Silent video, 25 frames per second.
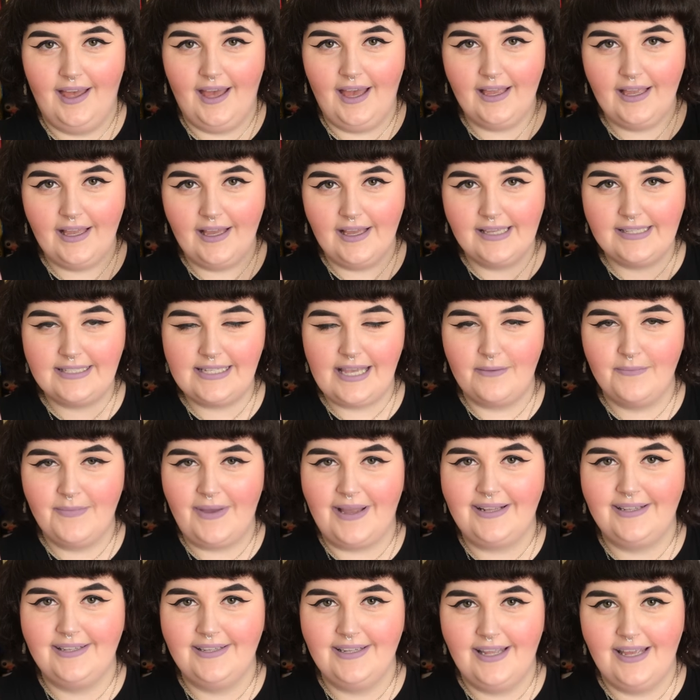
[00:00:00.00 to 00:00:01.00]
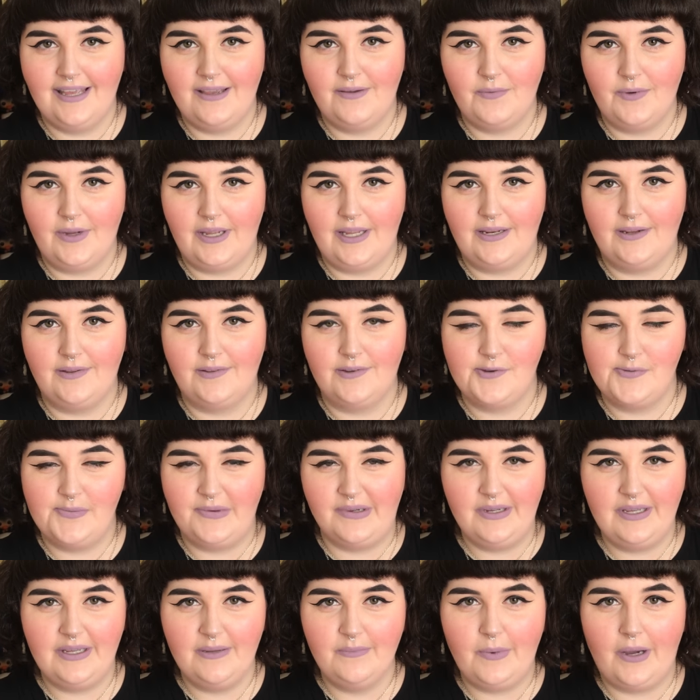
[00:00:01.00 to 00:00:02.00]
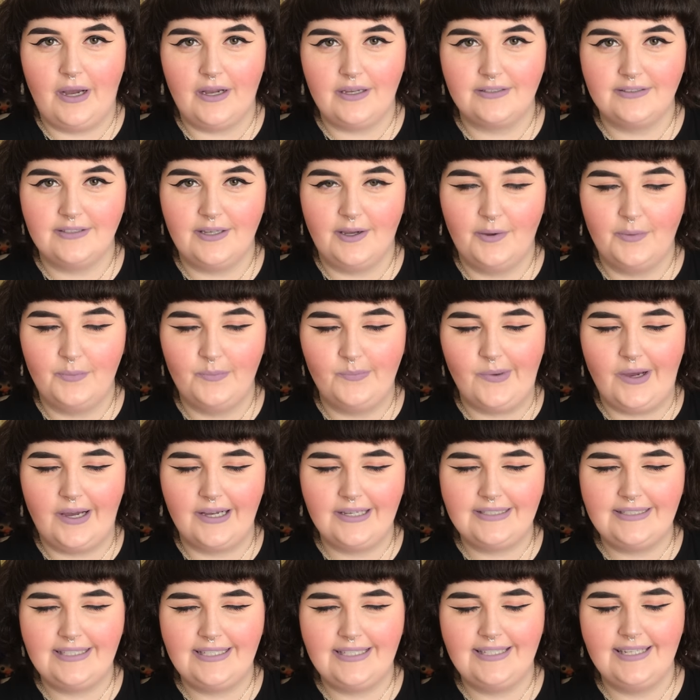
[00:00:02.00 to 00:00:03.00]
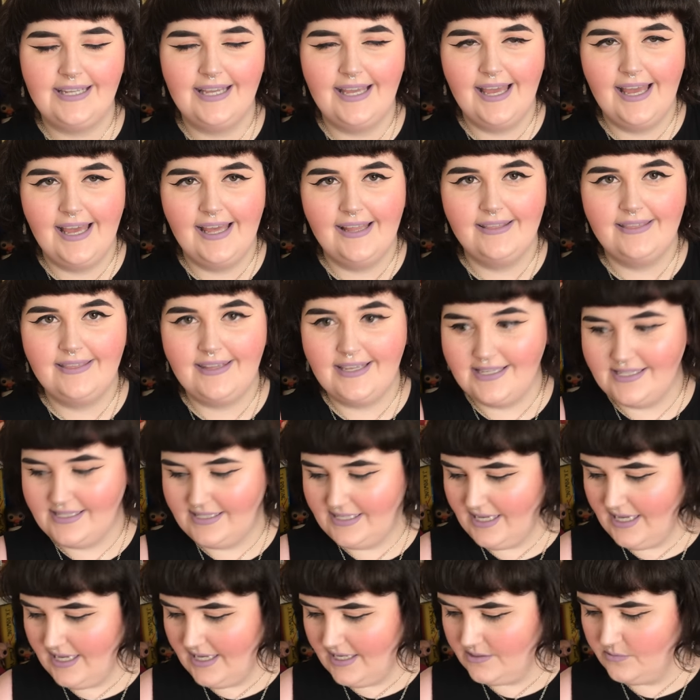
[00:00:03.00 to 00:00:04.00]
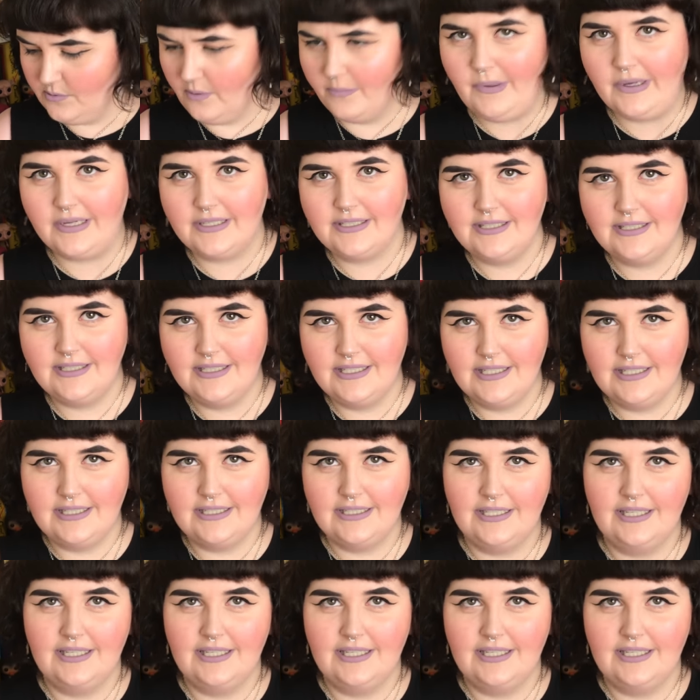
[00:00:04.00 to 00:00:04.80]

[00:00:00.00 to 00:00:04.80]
Hi guys, I'm back today with another Spooky Box unboxing. This is, what box is this?